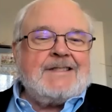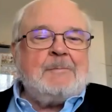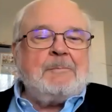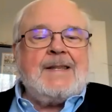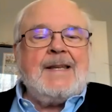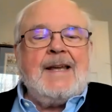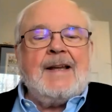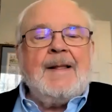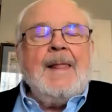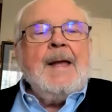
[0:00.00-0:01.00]
a big
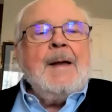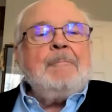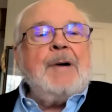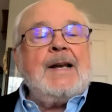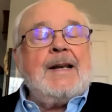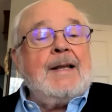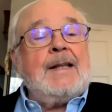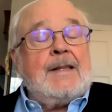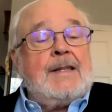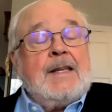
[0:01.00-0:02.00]
thing. But
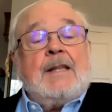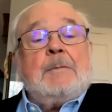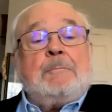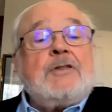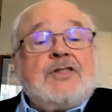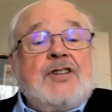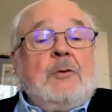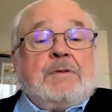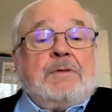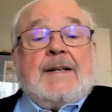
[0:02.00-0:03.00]
the person
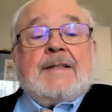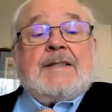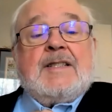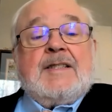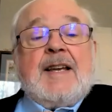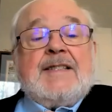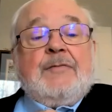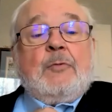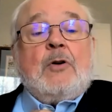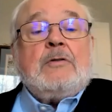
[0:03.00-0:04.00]
who played a
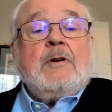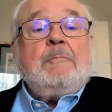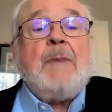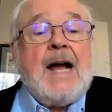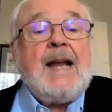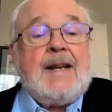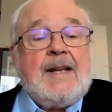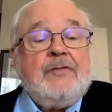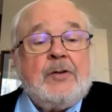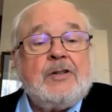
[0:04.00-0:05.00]
decisive role in my
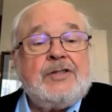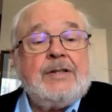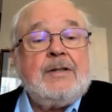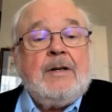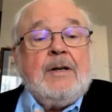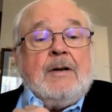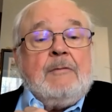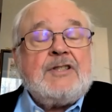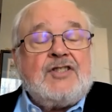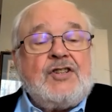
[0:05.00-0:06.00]
conversion
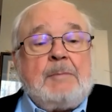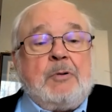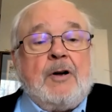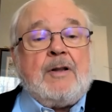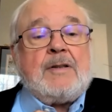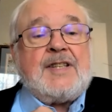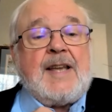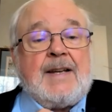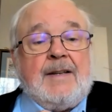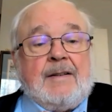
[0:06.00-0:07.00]
was John Paul
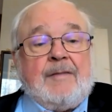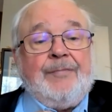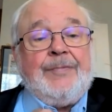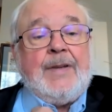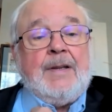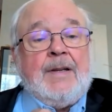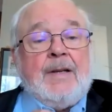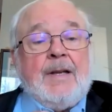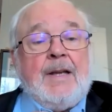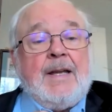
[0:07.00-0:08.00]
II.
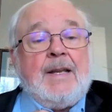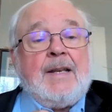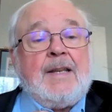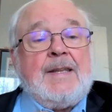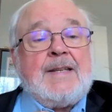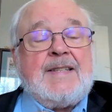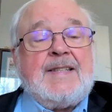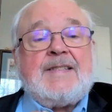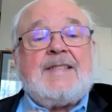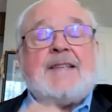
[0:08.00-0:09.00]
And this
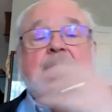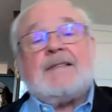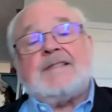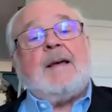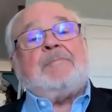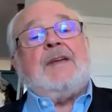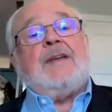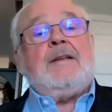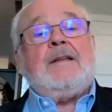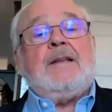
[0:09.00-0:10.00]
is
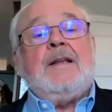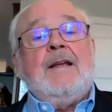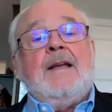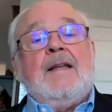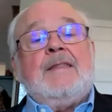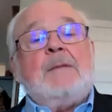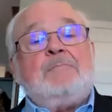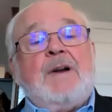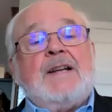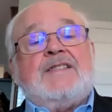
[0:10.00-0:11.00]
something
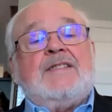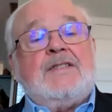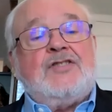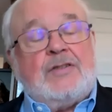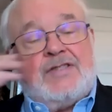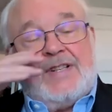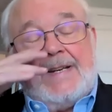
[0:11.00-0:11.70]
that brings the church